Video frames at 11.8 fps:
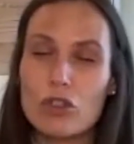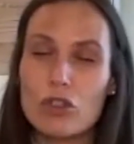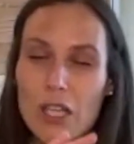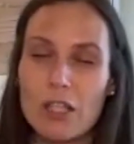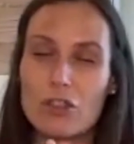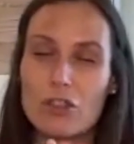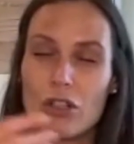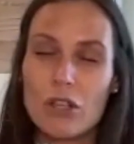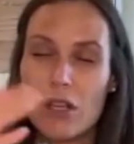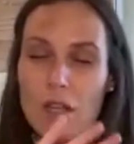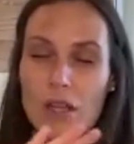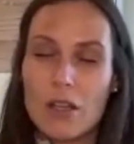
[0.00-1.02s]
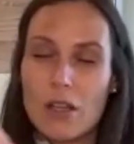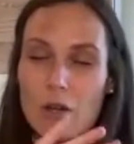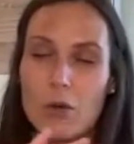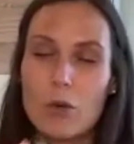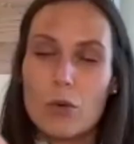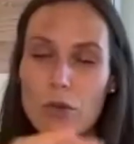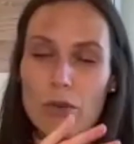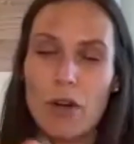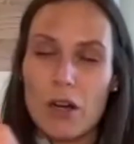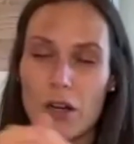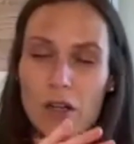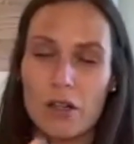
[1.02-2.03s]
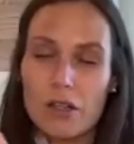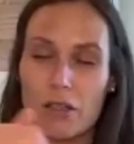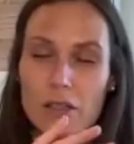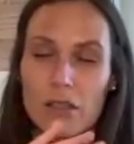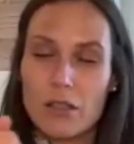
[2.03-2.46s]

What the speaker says: change who you are